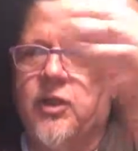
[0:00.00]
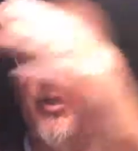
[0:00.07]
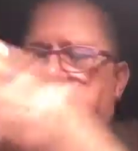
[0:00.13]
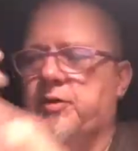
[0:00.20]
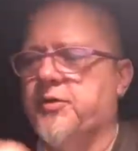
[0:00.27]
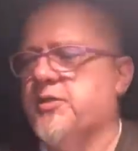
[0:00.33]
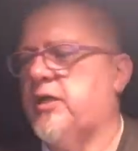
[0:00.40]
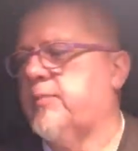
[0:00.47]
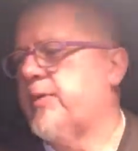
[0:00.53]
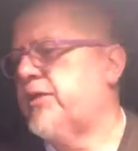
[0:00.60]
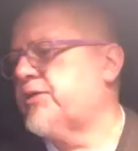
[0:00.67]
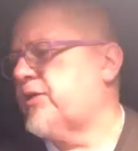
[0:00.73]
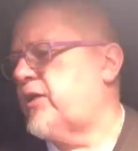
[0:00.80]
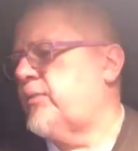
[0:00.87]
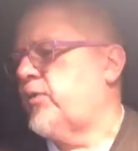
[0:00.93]
you don't use
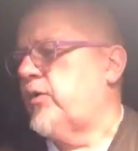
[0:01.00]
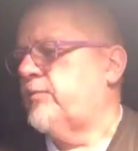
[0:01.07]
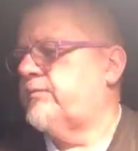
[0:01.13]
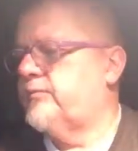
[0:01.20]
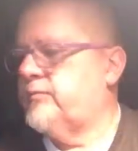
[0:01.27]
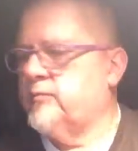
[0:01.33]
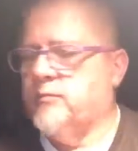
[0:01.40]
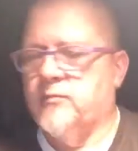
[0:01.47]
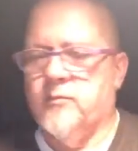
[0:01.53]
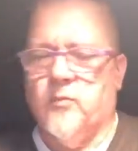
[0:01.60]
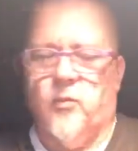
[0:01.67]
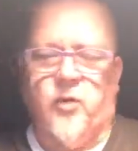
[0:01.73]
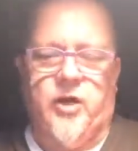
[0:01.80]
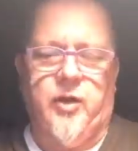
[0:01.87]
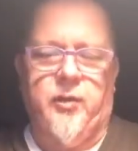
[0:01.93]
earbuds anymore.
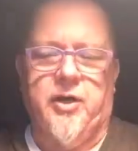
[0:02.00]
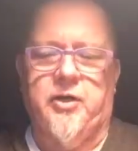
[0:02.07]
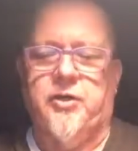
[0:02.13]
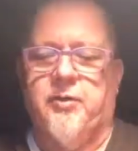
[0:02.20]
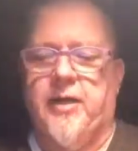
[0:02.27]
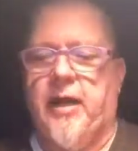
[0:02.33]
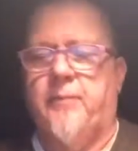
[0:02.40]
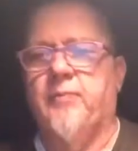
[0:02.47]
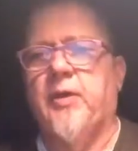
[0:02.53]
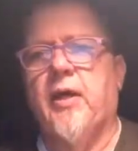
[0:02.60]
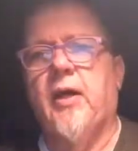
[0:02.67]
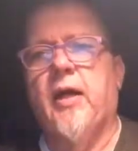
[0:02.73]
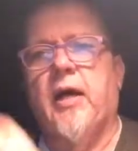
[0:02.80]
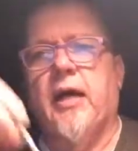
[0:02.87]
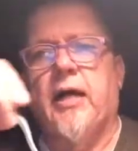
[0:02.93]
What do you want to do
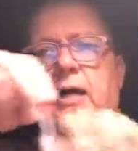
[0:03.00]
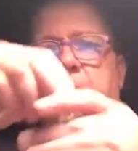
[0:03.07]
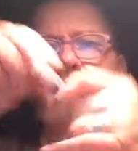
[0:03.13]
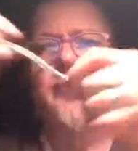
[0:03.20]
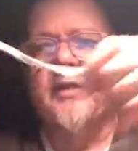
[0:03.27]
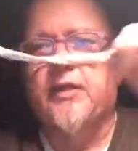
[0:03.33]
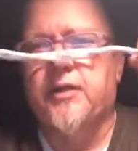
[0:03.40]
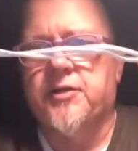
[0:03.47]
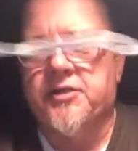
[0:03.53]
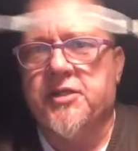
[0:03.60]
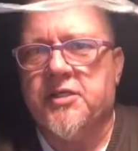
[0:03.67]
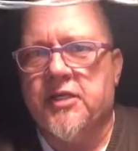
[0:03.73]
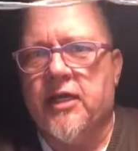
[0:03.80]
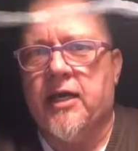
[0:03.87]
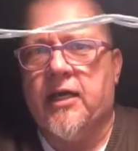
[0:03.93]
now? Here's
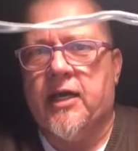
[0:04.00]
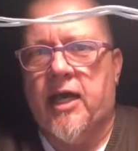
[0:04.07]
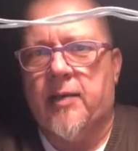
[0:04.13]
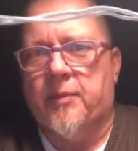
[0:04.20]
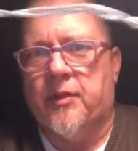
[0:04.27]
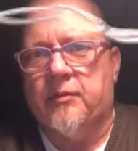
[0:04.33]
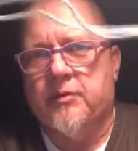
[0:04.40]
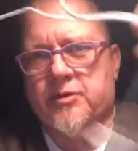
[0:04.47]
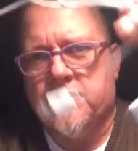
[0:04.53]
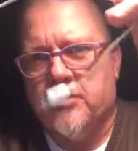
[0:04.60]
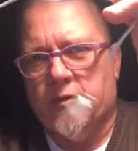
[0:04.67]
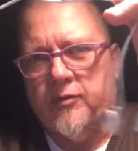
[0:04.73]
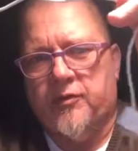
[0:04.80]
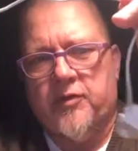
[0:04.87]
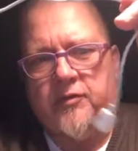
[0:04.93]
a sync cable. There's
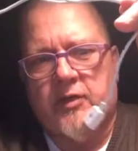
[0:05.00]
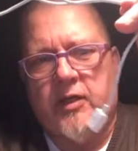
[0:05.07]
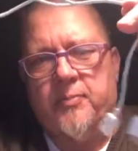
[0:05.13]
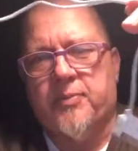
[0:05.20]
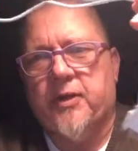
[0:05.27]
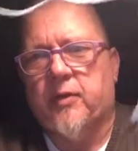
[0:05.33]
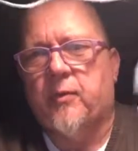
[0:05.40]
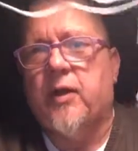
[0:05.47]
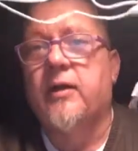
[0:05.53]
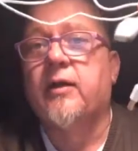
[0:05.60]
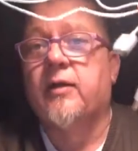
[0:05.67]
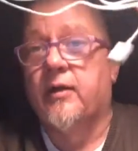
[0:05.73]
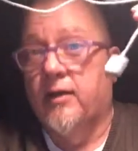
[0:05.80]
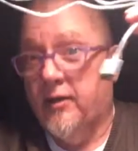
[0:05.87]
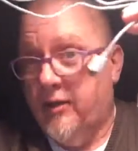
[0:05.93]
an old 15-pin
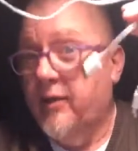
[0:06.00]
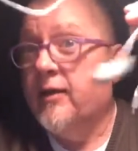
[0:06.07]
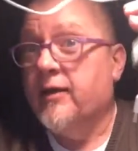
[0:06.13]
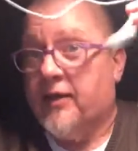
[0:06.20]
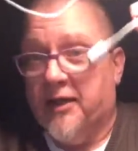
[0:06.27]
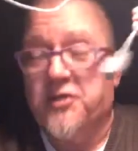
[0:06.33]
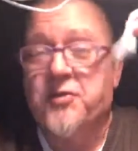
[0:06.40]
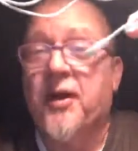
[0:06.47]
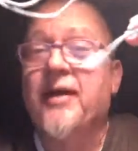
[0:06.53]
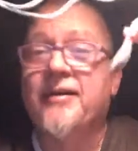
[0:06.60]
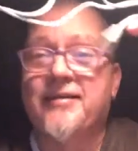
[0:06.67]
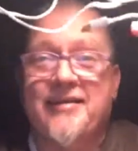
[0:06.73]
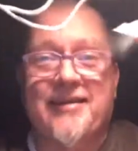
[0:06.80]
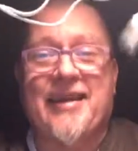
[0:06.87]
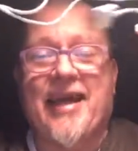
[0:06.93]
one. That's
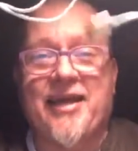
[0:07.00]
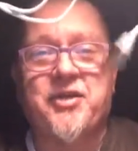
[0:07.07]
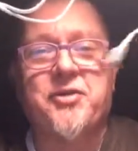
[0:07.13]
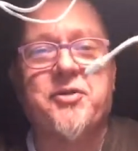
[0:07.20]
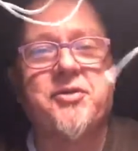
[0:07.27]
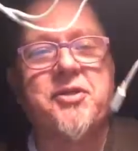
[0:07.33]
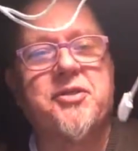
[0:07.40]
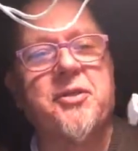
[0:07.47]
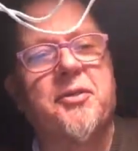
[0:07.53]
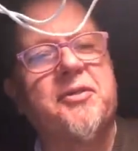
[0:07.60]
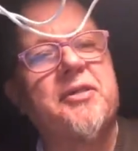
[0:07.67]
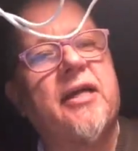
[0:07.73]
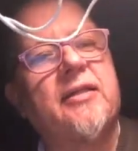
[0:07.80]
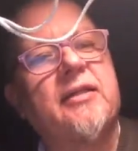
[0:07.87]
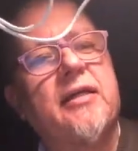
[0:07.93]
right, Dad uses
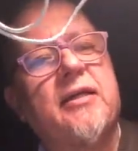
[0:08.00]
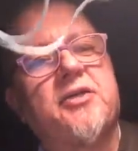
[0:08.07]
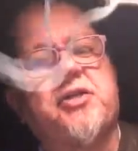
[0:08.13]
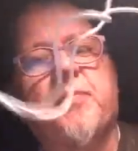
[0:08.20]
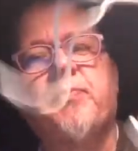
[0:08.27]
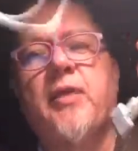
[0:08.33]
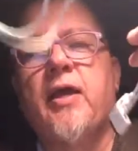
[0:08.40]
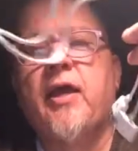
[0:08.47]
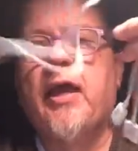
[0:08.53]
old technology.